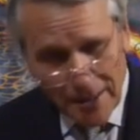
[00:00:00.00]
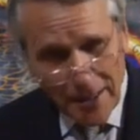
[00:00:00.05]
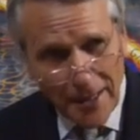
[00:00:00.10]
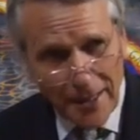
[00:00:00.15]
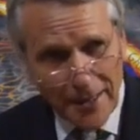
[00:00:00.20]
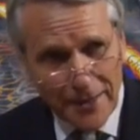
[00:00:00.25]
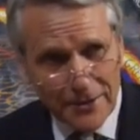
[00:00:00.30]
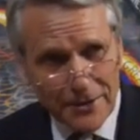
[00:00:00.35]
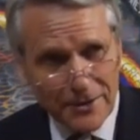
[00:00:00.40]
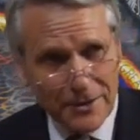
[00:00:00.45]

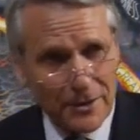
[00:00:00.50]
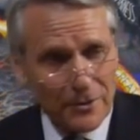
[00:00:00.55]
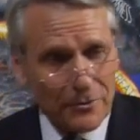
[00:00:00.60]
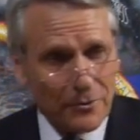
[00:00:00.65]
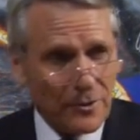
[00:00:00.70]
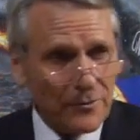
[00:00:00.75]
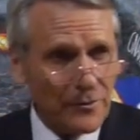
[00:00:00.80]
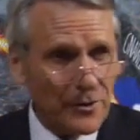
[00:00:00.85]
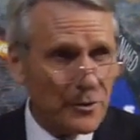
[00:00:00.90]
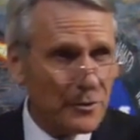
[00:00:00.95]
case the
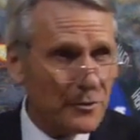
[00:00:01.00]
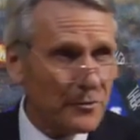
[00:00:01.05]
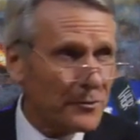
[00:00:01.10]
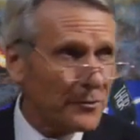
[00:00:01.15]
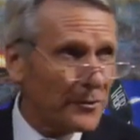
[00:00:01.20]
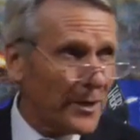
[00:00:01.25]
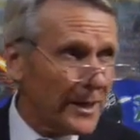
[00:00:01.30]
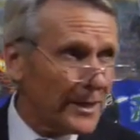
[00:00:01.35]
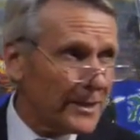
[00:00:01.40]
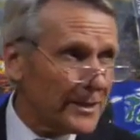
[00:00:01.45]
river
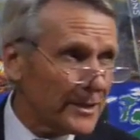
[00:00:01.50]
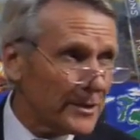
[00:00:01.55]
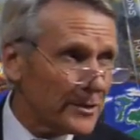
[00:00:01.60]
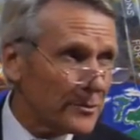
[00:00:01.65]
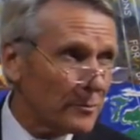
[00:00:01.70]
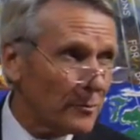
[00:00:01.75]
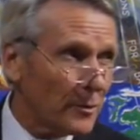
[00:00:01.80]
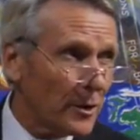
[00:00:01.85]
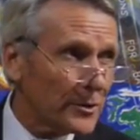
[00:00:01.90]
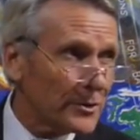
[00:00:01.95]

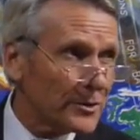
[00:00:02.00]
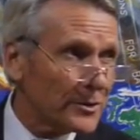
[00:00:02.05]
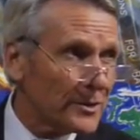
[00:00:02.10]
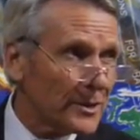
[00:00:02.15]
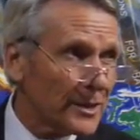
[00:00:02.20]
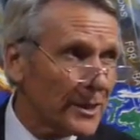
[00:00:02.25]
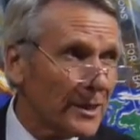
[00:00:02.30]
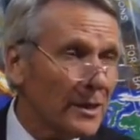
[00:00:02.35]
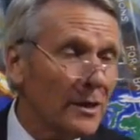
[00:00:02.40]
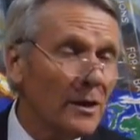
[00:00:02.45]
Euphrates was
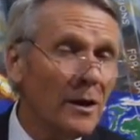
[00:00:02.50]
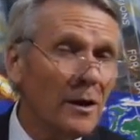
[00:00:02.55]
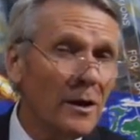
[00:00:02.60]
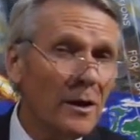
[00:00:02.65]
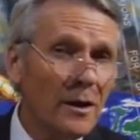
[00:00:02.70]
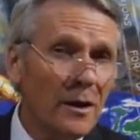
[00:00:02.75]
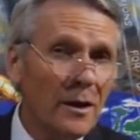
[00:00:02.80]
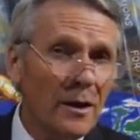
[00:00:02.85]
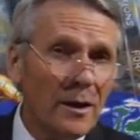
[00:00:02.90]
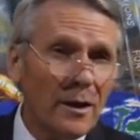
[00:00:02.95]
the
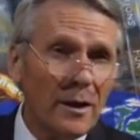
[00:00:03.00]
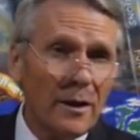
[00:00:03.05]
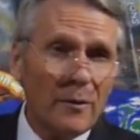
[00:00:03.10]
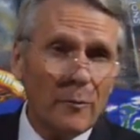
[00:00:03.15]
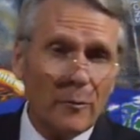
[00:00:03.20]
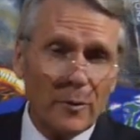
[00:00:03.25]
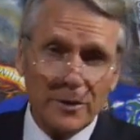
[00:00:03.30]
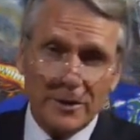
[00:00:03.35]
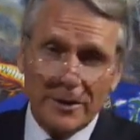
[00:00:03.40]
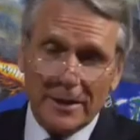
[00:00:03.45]

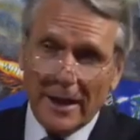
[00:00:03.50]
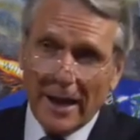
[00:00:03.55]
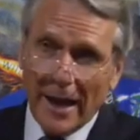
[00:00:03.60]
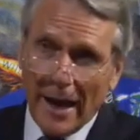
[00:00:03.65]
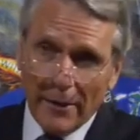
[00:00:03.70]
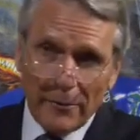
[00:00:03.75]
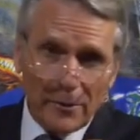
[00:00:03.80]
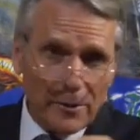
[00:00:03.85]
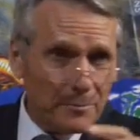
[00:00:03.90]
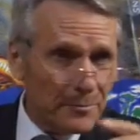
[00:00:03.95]

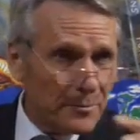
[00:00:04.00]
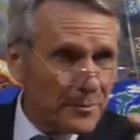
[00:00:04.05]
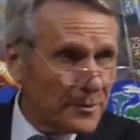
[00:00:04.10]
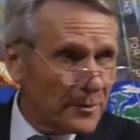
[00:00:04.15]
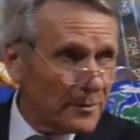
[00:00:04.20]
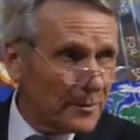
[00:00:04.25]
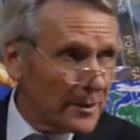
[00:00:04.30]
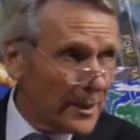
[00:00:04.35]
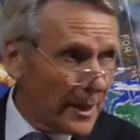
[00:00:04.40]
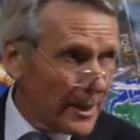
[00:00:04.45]
Arab
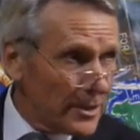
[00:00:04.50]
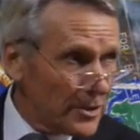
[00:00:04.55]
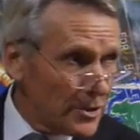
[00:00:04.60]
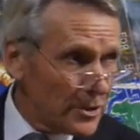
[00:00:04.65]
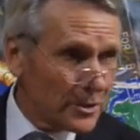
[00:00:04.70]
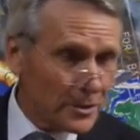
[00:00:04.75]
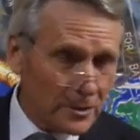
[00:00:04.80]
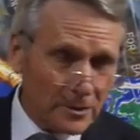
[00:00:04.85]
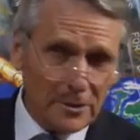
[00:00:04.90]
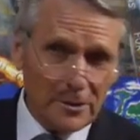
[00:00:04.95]

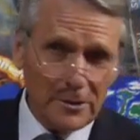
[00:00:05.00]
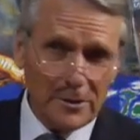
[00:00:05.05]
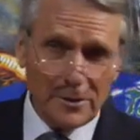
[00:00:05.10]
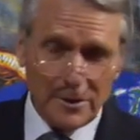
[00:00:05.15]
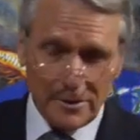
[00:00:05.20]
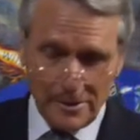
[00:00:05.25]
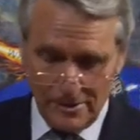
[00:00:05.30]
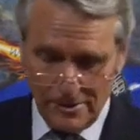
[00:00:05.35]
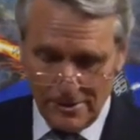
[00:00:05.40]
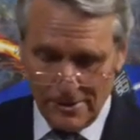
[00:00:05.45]

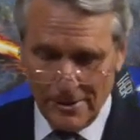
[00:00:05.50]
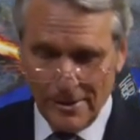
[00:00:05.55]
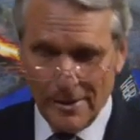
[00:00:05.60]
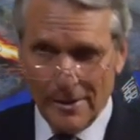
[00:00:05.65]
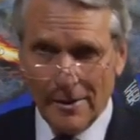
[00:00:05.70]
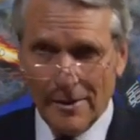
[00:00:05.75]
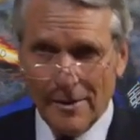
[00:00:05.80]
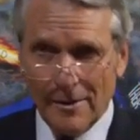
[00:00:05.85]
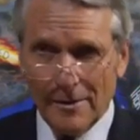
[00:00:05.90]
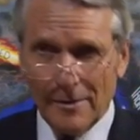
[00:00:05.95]
nations,
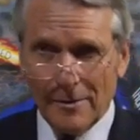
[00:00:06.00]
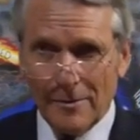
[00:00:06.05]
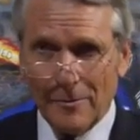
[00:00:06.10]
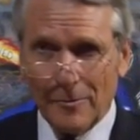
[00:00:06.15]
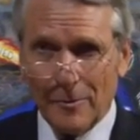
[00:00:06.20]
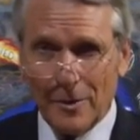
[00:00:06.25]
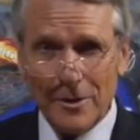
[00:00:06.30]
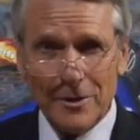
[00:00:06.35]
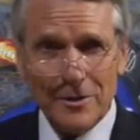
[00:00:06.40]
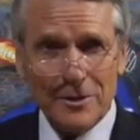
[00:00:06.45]

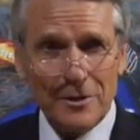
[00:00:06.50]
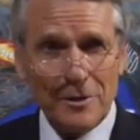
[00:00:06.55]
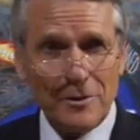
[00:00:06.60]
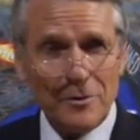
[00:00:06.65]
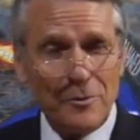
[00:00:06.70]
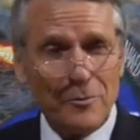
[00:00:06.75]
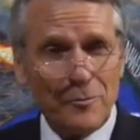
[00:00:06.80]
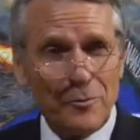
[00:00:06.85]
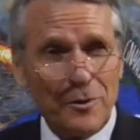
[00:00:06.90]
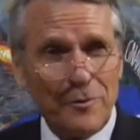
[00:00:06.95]
what is
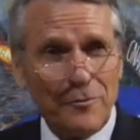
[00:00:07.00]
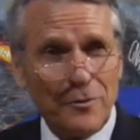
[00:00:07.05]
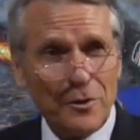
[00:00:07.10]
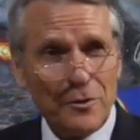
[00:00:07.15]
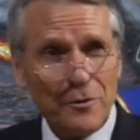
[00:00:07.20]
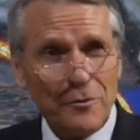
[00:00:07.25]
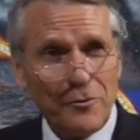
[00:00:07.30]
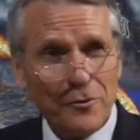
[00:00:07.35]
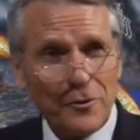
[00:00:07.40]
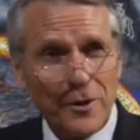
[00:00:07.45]
the river
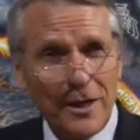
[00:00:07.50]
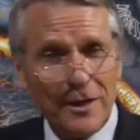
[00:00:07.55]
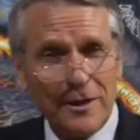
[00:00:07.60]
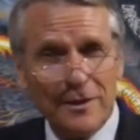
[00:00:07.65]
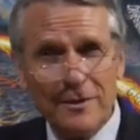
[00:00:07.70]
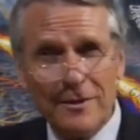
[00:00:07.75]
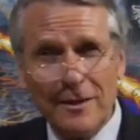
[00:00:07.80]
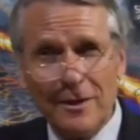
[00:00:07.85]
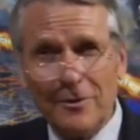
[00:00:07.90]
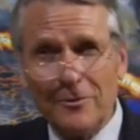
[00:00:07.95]

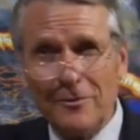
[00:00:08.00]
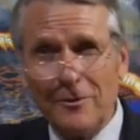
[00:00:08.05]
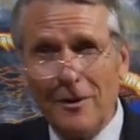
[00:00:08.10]
Euphrates that